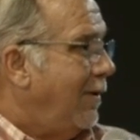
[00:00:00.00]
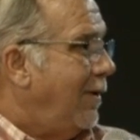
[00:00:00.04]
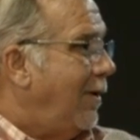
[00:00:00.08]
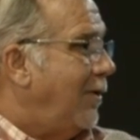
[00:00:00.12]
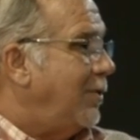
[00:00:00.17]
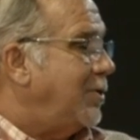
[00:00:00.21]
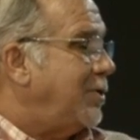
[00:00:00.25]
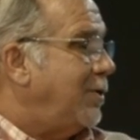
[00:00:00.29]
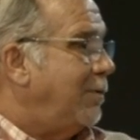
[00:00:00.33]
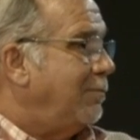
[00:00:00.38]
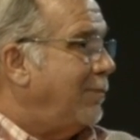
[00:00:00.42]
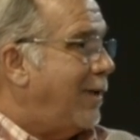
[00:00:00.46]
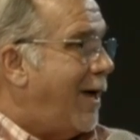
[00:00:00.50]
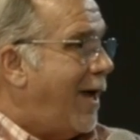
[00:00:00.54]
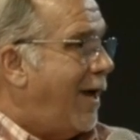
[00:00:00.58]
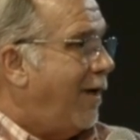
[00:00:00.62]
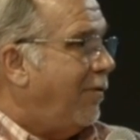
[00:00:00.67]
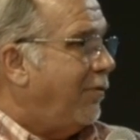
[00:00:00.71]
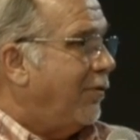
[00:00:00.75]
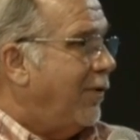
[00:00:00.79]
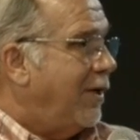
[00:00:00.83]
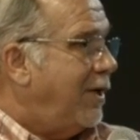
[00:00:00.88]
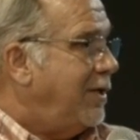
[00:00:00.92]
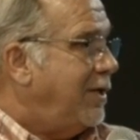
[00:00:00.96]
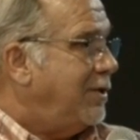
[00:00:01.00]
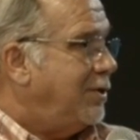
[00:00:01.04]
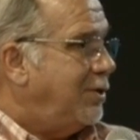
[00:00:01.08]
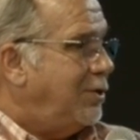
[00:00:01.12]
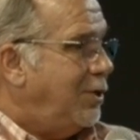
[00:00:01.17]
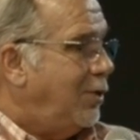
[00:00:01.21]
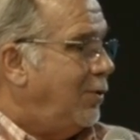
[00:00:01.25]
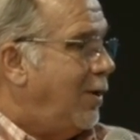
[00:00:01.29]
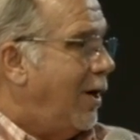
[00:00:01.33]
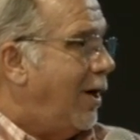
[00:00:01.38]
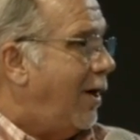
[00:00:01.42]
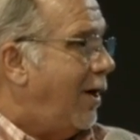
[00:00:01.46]
or some kind of thing, and
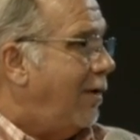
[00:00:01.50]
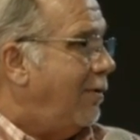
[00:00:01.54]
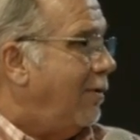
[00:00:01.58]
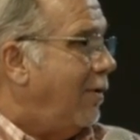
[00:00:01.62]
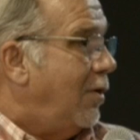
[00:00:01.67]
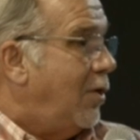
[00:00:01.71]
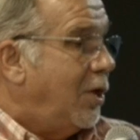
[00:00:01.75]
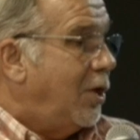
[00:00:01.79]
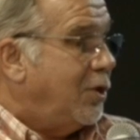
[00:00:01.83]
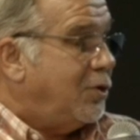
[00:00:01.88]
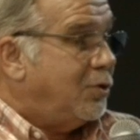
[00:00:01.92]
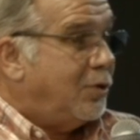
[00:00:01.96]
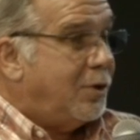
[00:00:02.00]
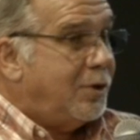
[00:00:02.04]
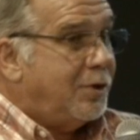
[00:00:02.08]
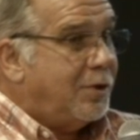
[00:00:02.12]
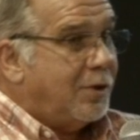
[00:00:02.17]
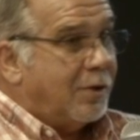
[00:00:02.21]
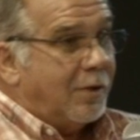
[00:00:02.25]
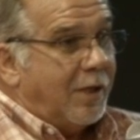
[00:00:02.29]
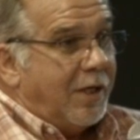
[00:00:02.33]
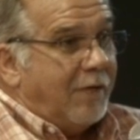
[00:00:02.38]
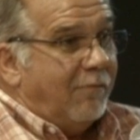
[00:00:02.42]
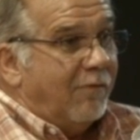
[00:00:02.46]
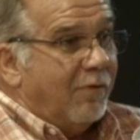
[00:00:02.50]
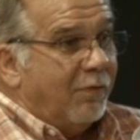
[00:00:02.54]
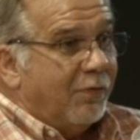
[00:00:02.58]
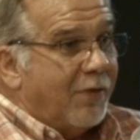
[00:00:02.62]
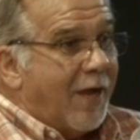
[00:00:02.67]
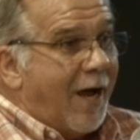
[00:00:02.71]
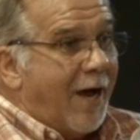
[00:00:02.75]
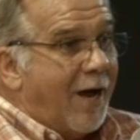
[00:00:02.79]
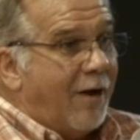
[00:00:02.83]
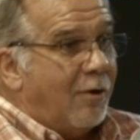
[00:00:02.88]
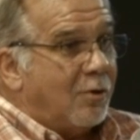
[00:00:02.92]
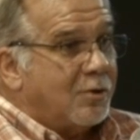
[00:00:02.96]
you got hundreds or even
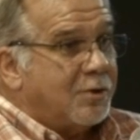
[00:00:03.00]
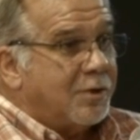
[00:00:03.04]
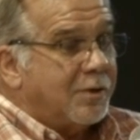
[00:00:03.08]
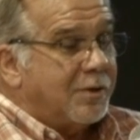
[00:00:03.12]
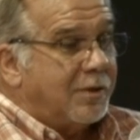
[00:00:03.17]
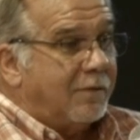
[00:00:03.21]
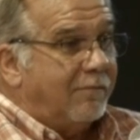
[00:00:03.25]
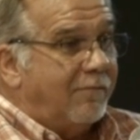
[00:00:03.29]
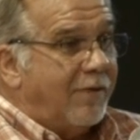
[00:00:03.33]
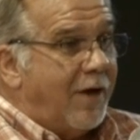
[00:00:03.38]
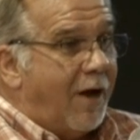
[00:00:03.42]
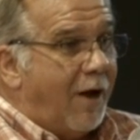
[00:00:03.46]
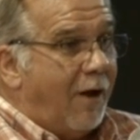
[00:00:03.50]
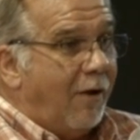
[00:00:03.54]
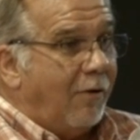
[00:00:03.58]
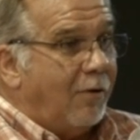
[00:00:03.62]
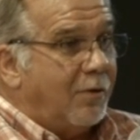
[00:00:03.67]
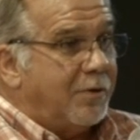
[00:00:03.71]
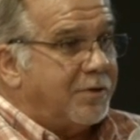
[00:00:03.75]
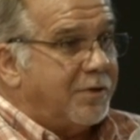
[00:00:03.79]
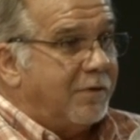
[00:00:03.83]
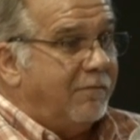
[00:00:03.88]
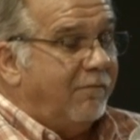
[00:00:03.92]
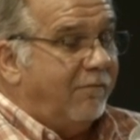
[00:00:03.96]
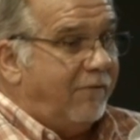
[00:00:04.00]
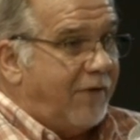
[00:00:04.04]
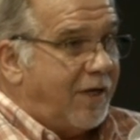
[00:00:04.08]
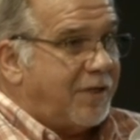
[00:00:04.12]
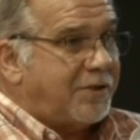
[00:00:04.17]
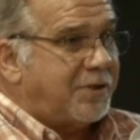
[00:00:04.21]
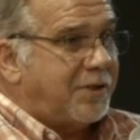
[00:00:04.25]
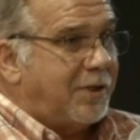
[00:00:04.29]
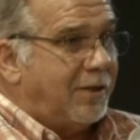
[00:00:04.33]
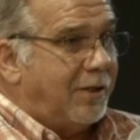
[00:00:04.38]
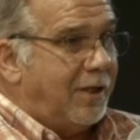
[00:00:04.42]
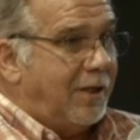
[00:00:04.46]
thousands of dollars
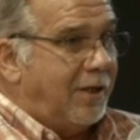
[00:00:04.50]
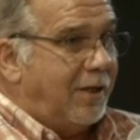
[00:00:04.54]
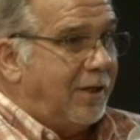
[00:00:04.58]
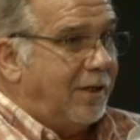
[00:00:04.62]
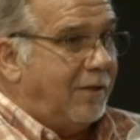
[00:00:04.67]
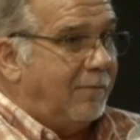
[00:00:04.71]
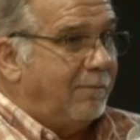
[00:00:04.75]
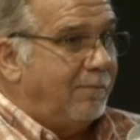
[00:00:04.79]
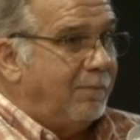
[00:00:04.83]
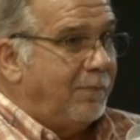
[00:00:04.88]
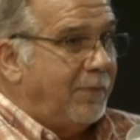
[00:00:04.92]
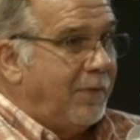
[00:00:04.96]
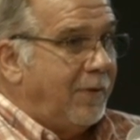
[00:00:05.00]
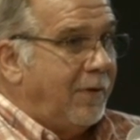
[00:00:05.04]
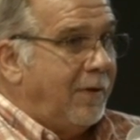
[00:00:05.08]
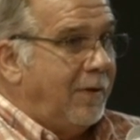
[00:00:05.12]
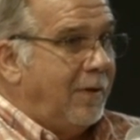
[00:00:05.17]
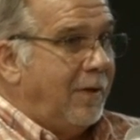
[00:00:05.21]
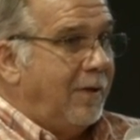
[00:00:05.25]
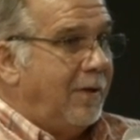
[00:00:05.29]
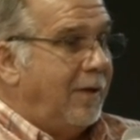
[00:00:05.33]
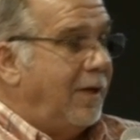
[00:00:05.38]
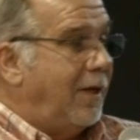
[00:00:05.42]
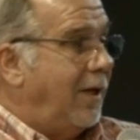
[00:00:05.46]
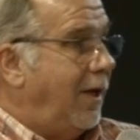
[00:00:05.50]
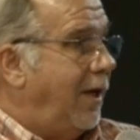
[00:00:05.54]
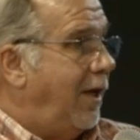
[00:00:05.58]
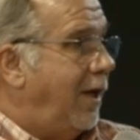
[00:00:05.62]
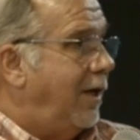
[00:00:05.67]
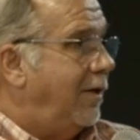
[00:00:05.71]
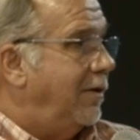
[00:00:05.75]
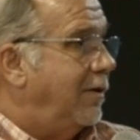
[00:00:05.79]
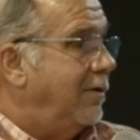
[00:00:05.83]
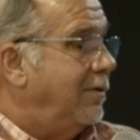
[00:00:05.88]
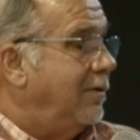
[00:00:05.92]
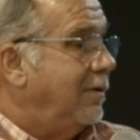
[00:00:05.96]
invested in it,
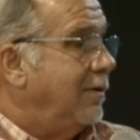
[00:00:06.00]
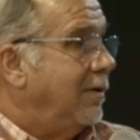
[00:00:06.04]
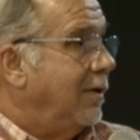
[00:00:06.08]
and